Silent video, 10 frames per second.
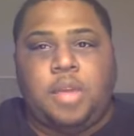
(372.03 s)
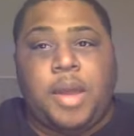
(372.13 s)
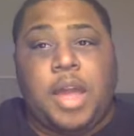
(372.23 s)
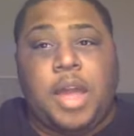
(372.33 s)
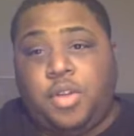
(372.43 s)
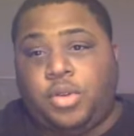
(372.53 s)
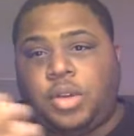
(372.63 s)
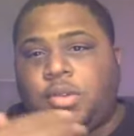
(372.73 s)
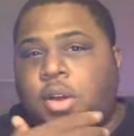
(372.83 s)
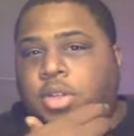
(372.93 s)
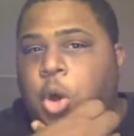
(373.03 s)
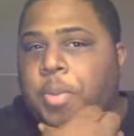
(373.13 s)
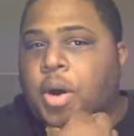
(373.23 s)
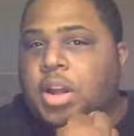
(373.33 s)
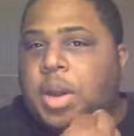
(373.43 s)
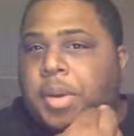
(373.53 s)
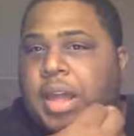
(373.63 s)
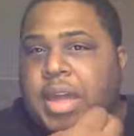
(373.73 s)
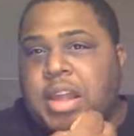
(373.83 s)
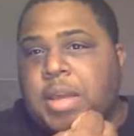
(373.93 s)
may have used a third party company
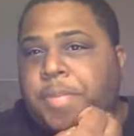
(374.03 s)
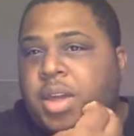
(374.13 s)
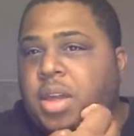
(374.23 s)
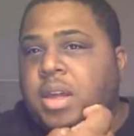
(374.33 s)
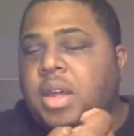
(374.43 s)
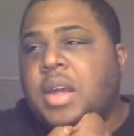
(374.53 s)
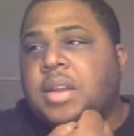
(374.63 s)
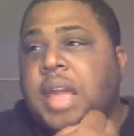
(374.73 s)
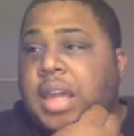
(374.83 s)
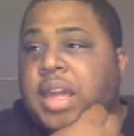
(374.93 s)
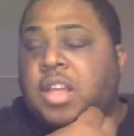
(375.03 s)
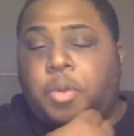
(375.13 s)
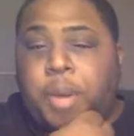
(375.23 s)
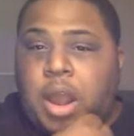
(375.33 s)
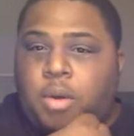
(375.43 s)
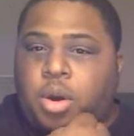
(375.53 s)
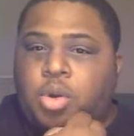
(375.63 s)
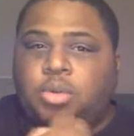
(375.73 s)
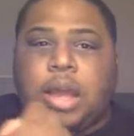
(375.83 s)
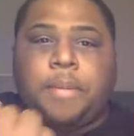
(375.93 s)
like ADP. They can get your
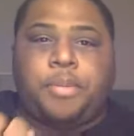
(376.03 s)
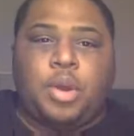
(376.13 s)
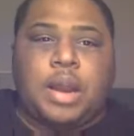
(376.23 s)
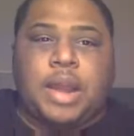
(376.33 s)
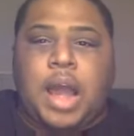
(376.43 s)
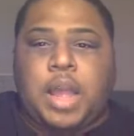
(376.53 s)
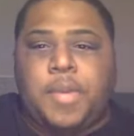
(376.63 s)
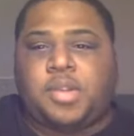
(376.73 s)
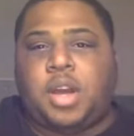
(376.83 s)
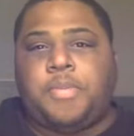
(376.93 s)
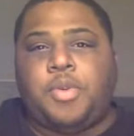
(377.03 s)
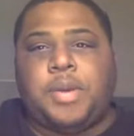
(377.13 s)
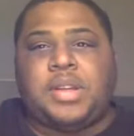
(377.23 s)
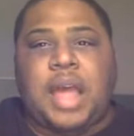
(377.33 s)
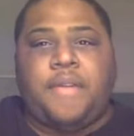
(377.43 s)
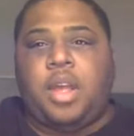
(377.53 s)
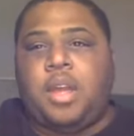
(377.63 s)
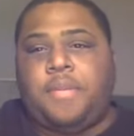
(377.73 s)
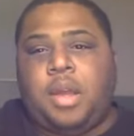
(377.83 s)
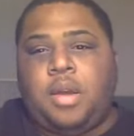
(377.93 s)
payroll. They can pull their documents up.
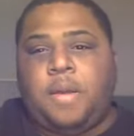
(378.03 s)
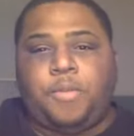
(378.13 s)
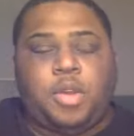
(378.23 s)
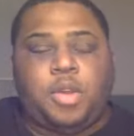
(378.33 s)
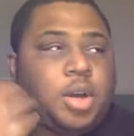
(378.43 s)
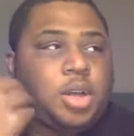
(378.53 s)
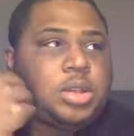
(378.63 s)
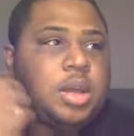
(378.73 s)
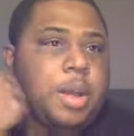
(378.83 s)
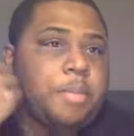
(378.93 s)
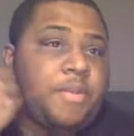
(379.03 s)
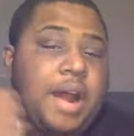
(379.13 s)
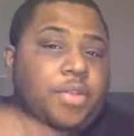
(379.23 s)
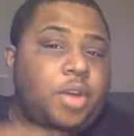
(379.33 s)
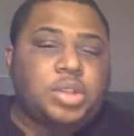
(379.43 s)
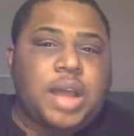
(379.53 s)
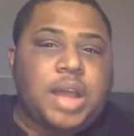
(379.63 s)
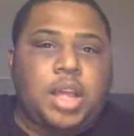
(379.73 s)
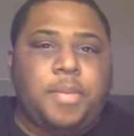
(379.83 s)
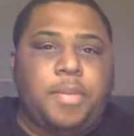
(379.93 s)
You must provide those
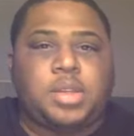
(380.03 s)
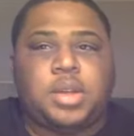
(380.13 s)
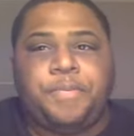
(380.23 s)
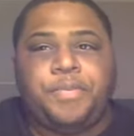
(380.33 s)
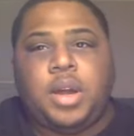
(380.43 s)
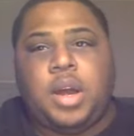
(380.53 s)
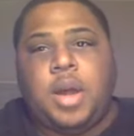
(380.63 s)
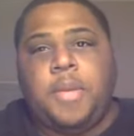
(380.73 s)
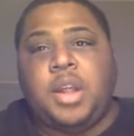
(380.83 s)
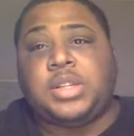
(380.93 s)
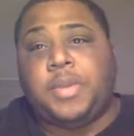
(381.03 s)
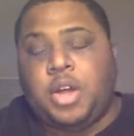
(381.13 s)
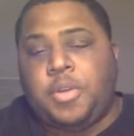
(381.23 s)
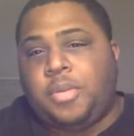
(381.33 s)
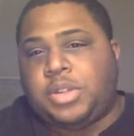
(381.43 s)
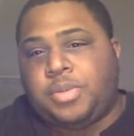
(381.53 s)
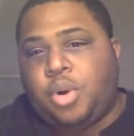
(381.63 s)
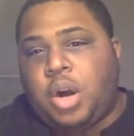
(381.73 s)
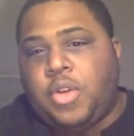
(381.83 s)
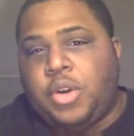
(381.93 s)
documents. And some
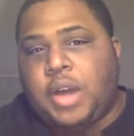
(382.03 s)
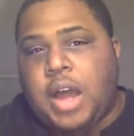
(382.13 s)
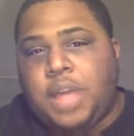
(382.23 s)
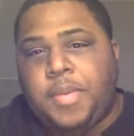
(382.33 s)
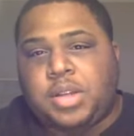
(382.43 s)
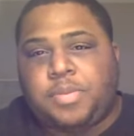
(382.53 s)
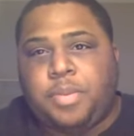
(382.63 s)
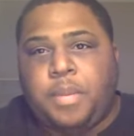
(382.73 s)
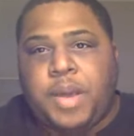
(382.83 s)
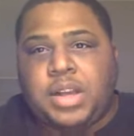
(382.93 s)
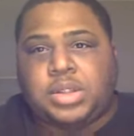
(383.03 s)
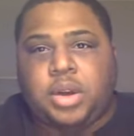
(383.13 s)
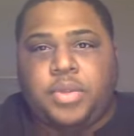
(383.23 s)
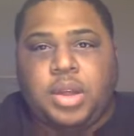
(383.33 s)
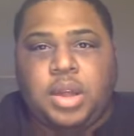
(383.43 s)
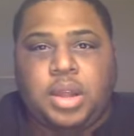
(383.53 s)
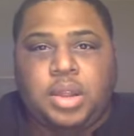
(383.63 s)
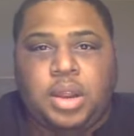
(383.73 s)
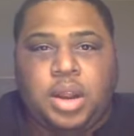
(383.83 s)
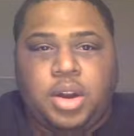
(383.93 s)
more other documents based on the
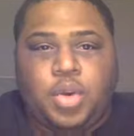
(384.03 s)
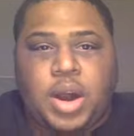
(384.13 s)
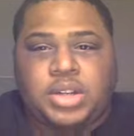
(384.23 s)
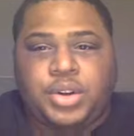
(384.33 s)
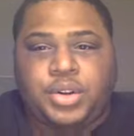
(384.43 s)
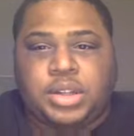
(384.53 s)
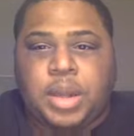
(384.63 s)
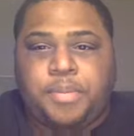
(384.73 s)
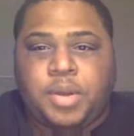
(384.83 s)
lender criteria that